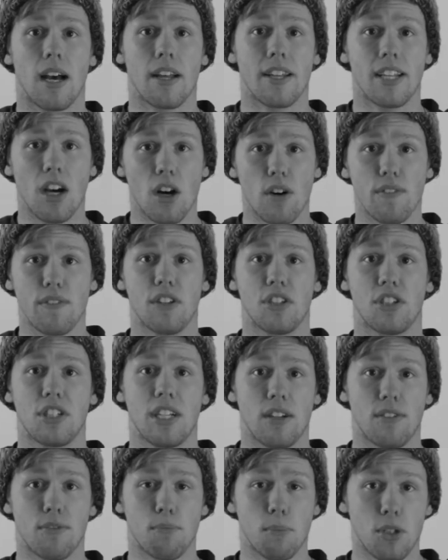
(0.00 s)
and the
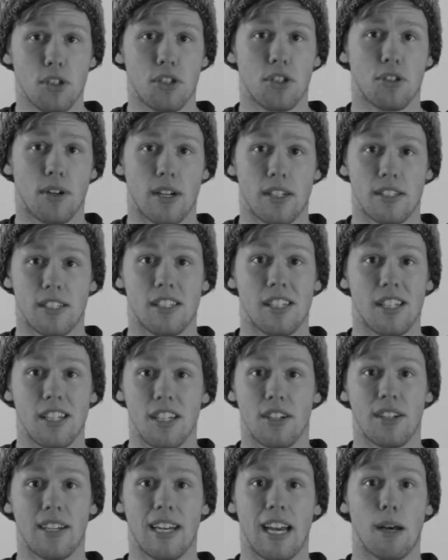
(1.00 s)
off-the-shelf moisturisers that
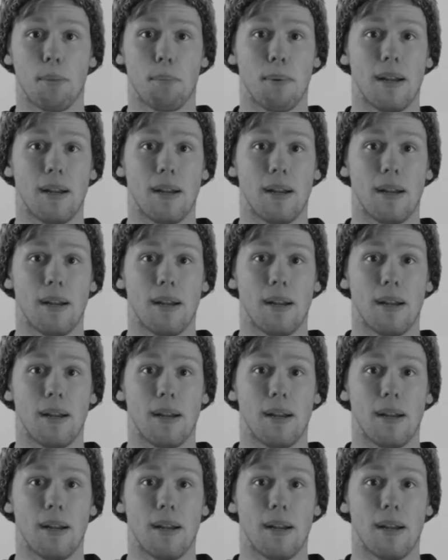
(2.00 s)
you can get at